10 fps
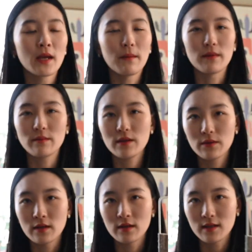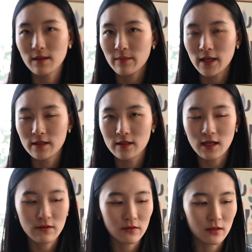Maybe it will get better
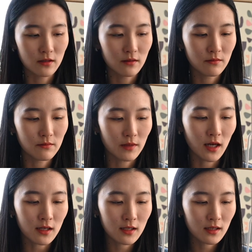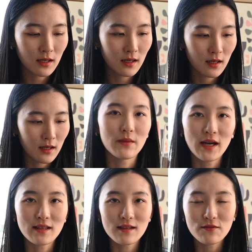after blocking. But
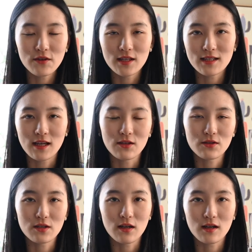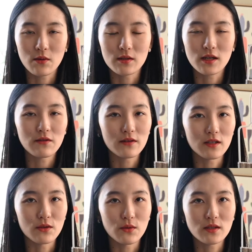I think for the second sock, I will definitely
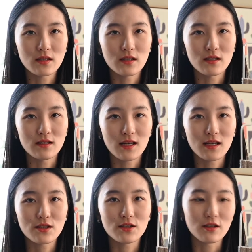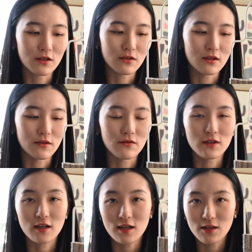use the 9-inch circular for
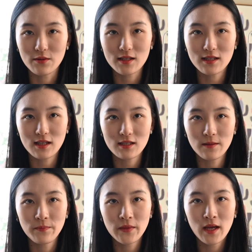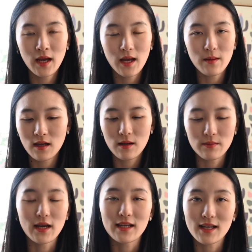the colorwork section.
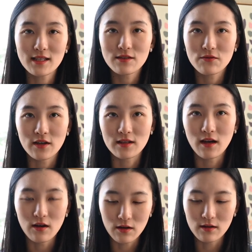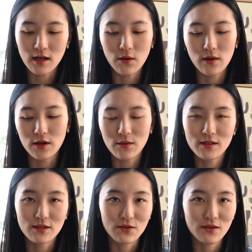But I guess from now on, I will
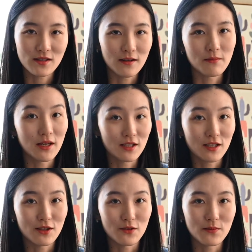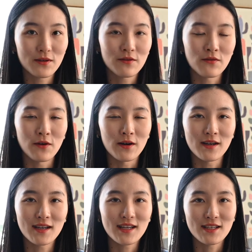always use the magic loop
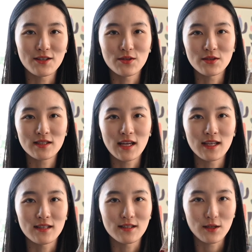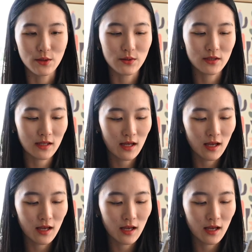for heels and toes.